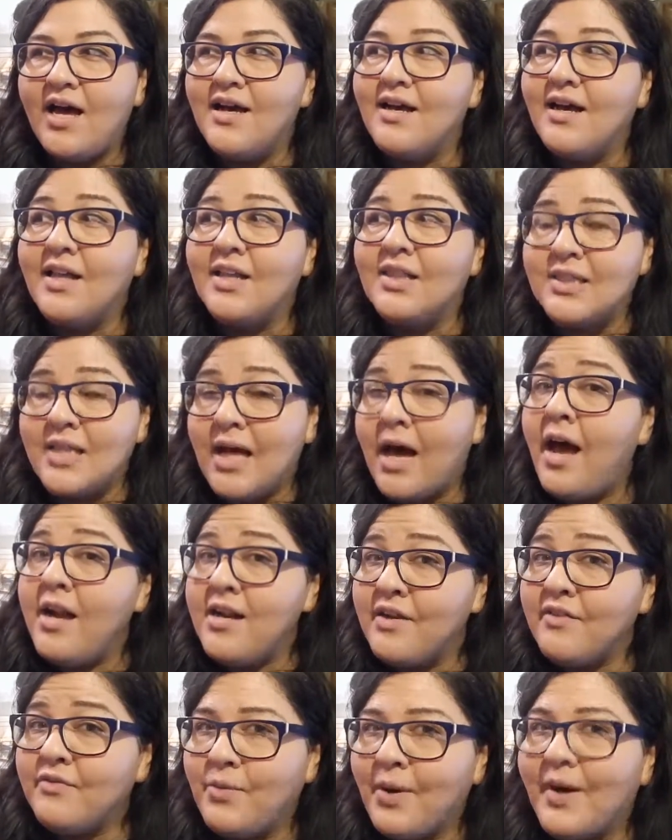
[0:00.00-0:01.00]
a lot
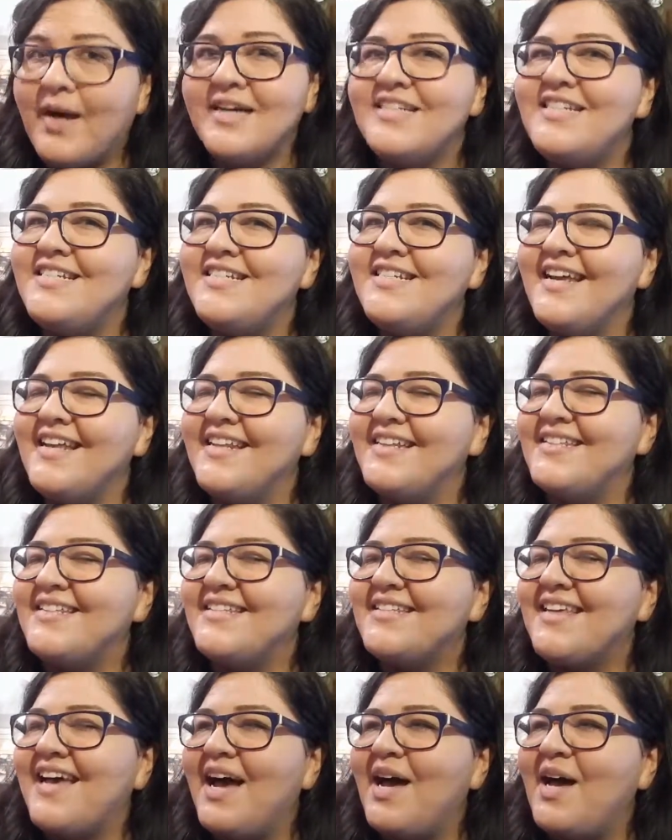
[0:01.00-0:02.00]
of
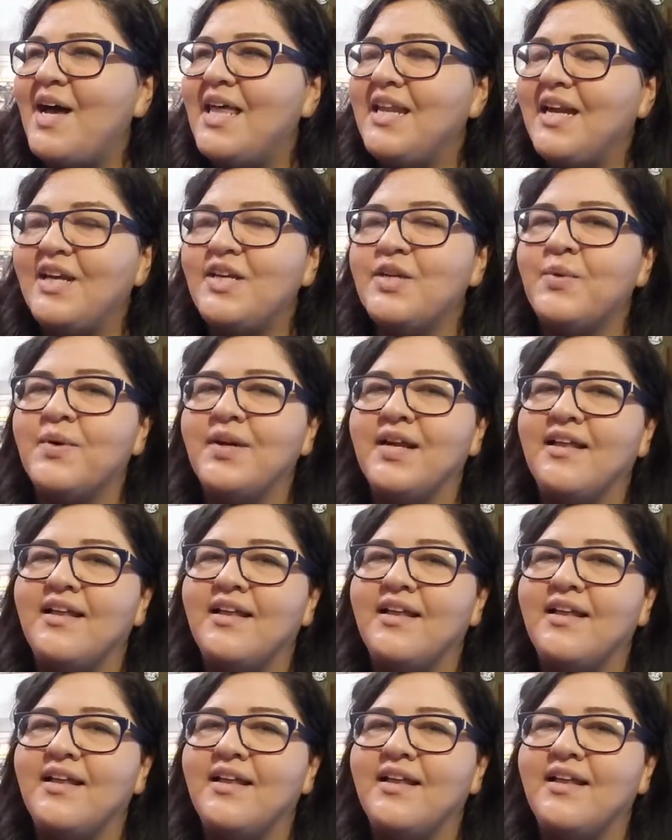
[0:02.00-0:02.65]
questions. Uh, and I don't want to